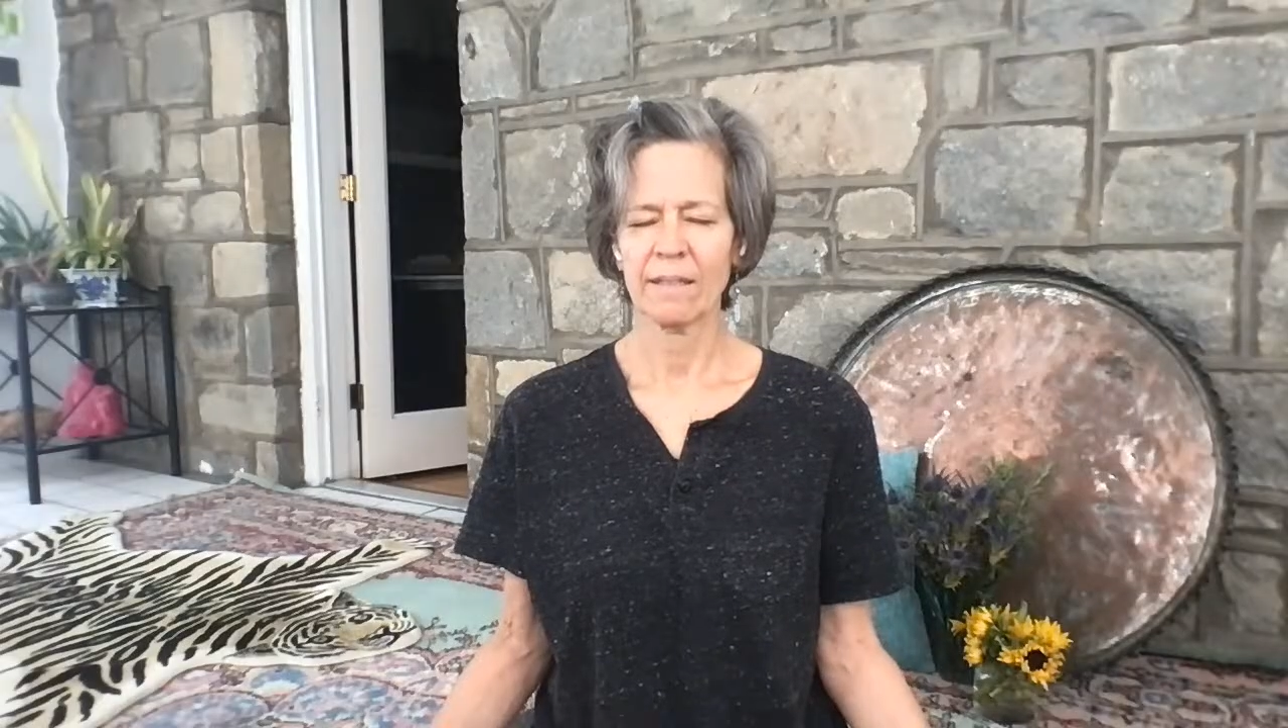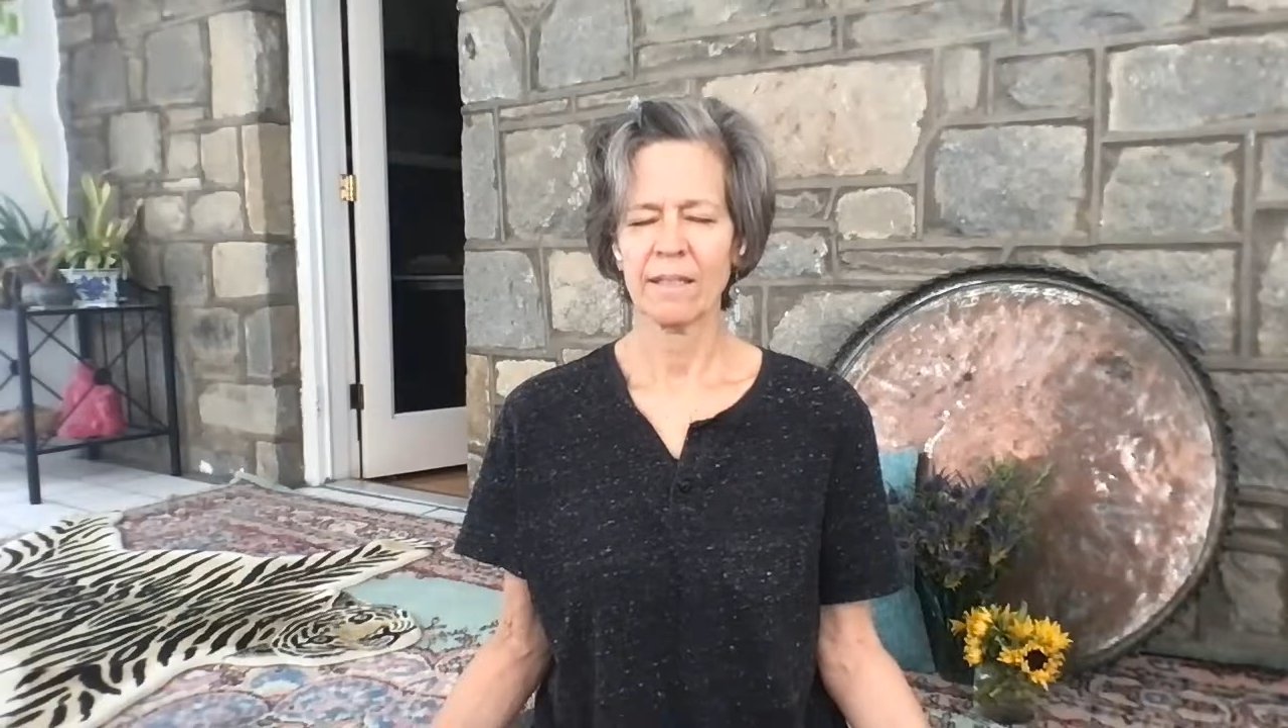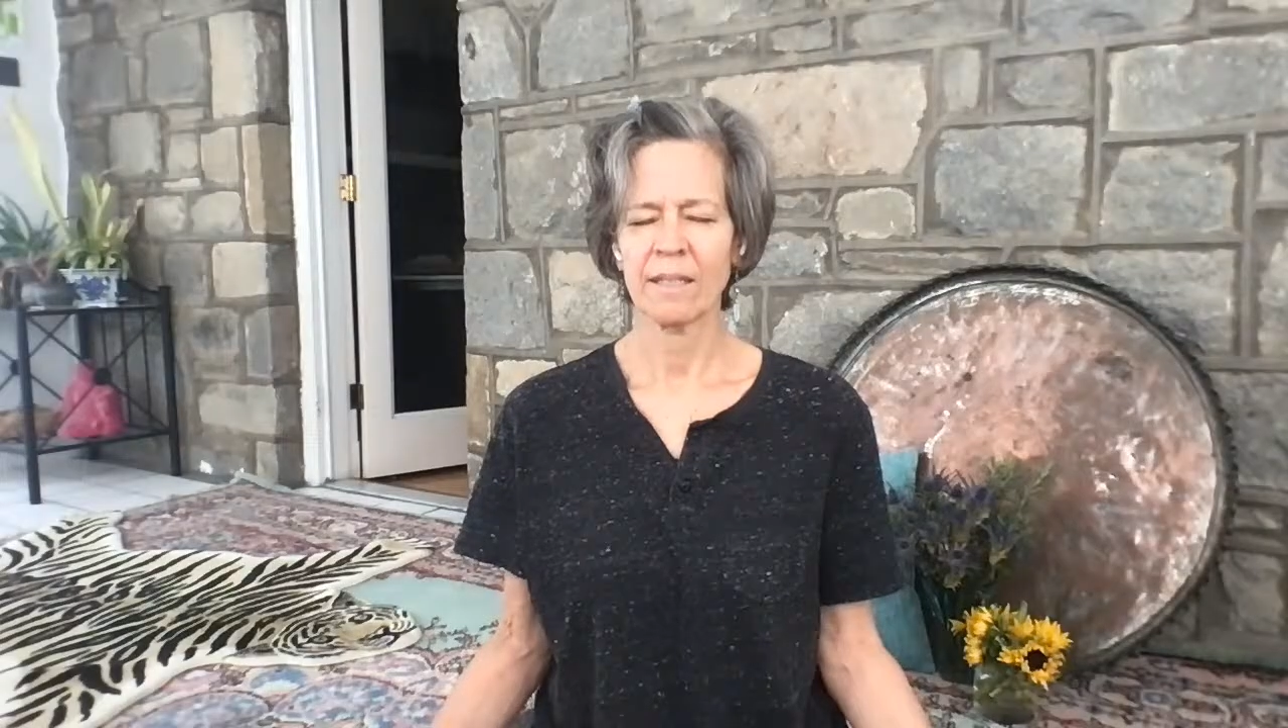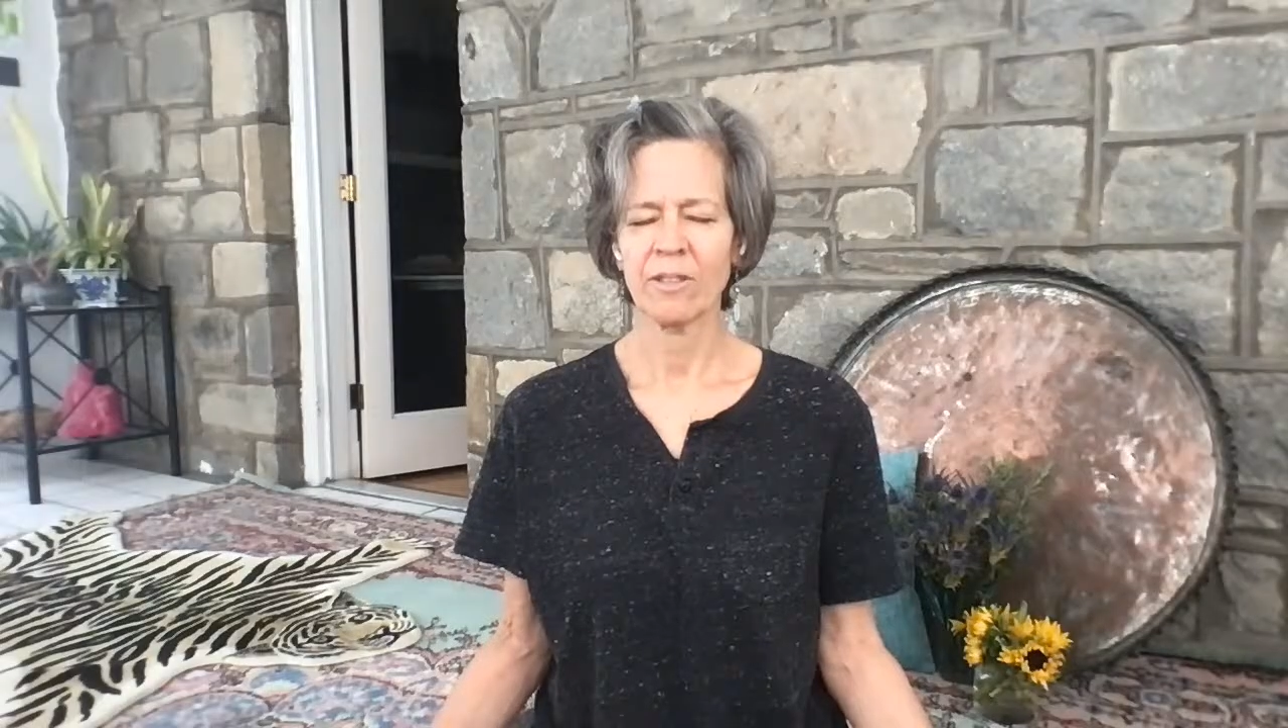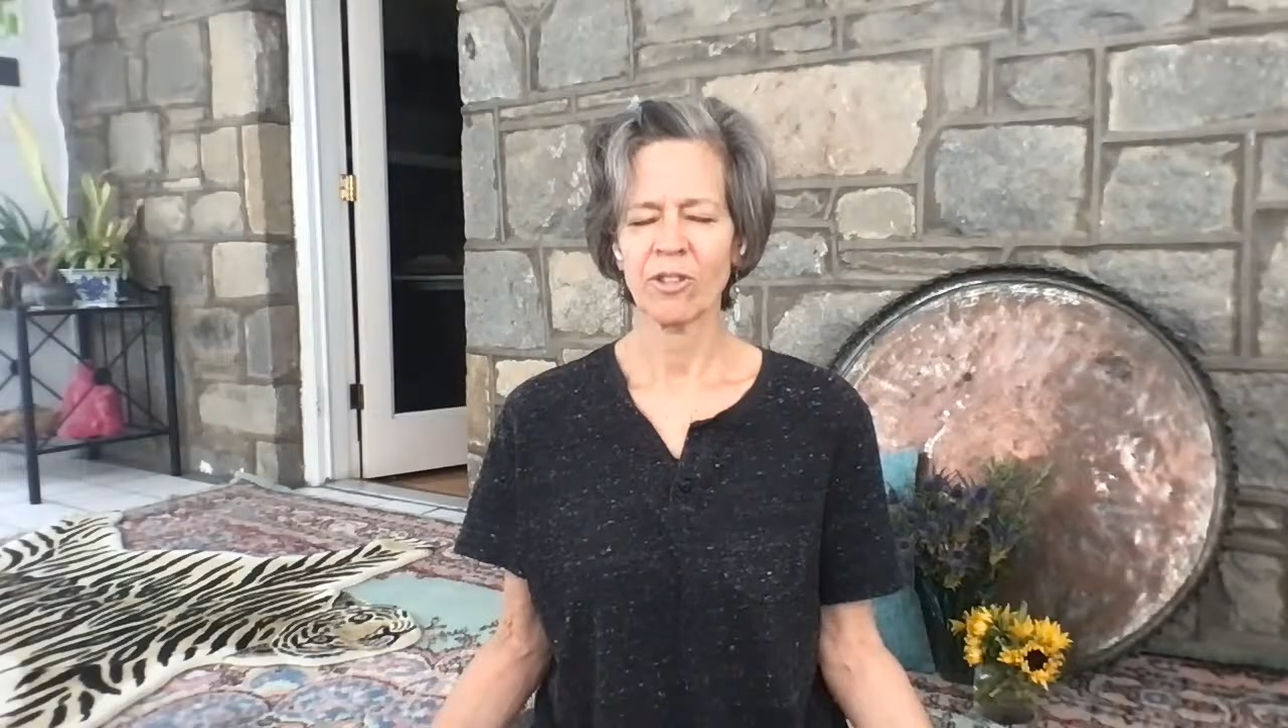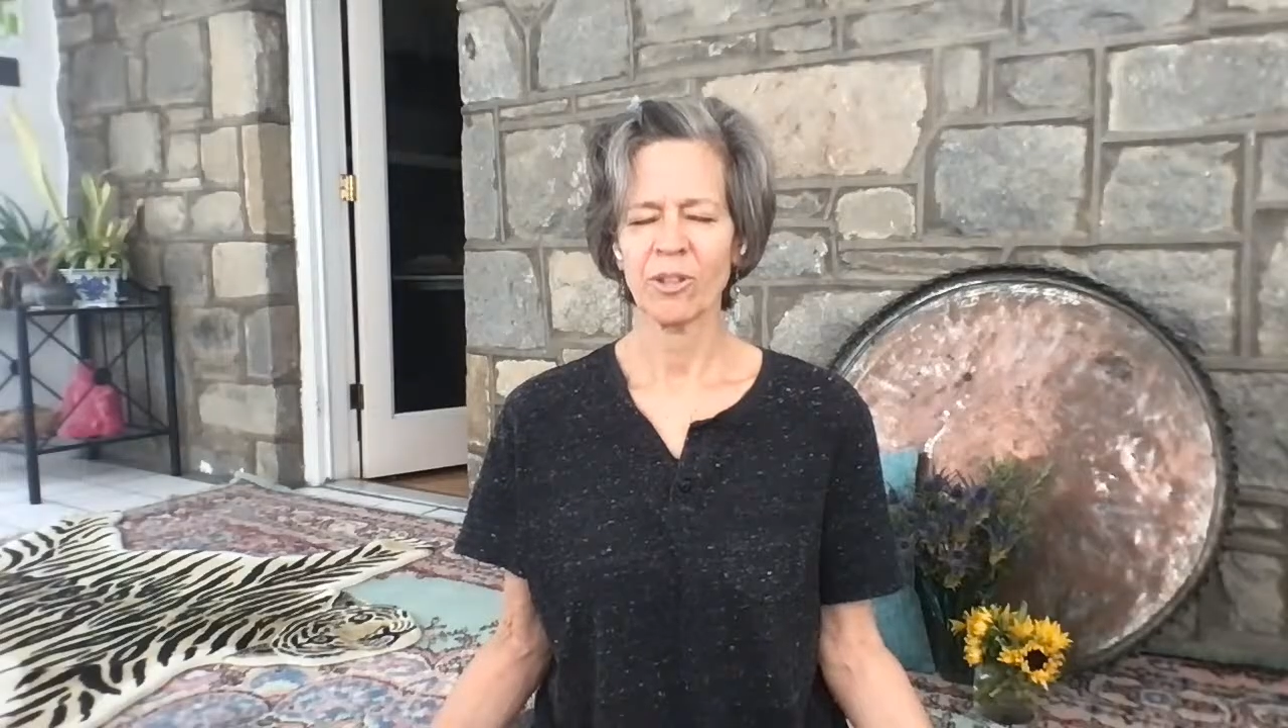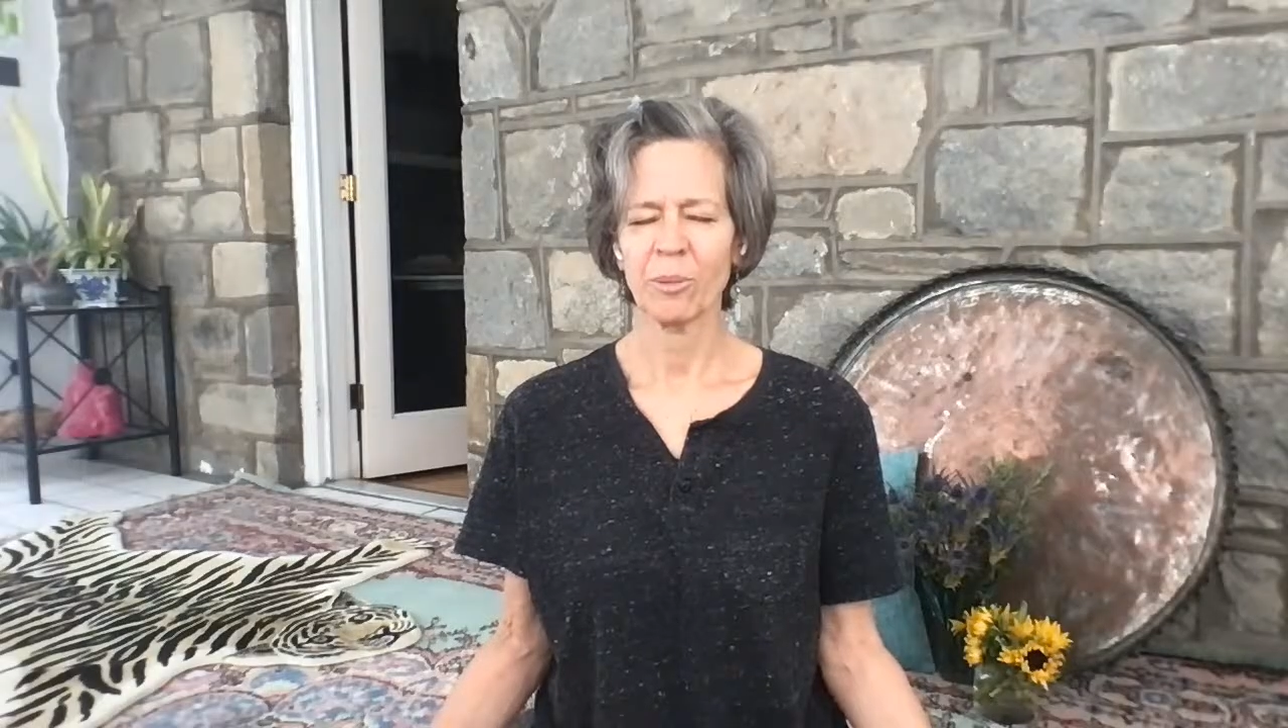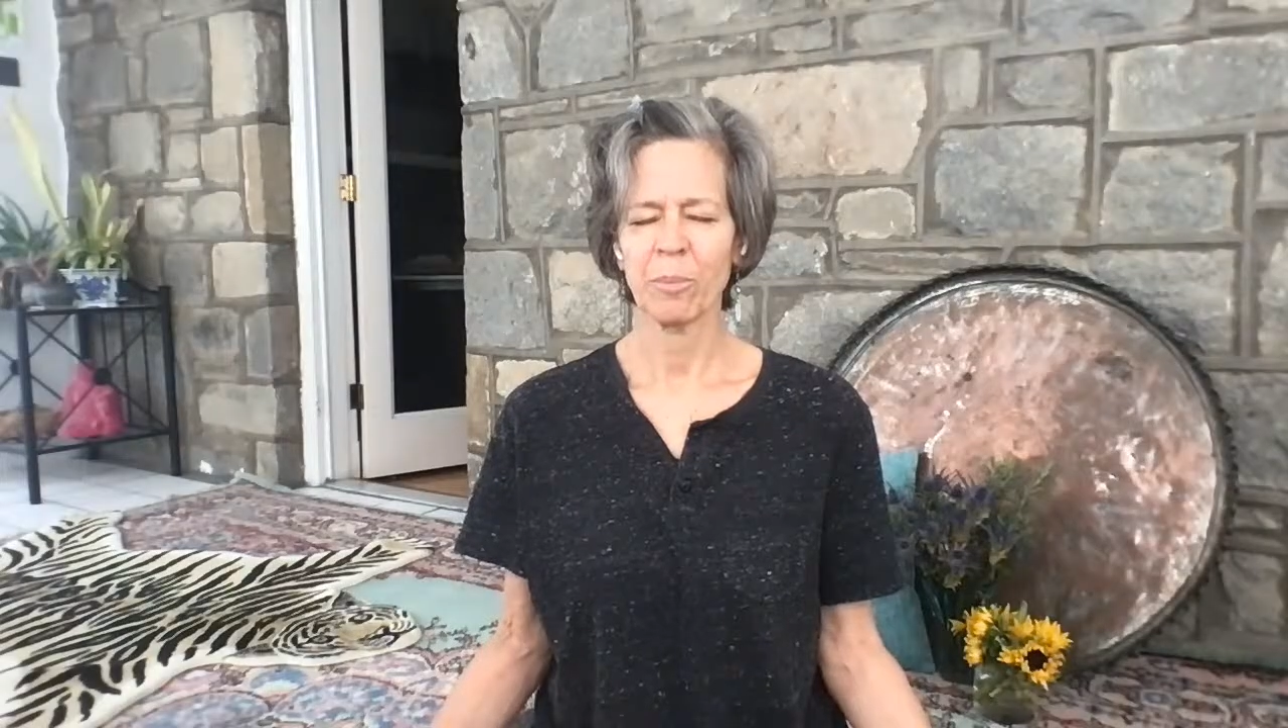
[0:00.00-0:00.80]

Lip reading: into your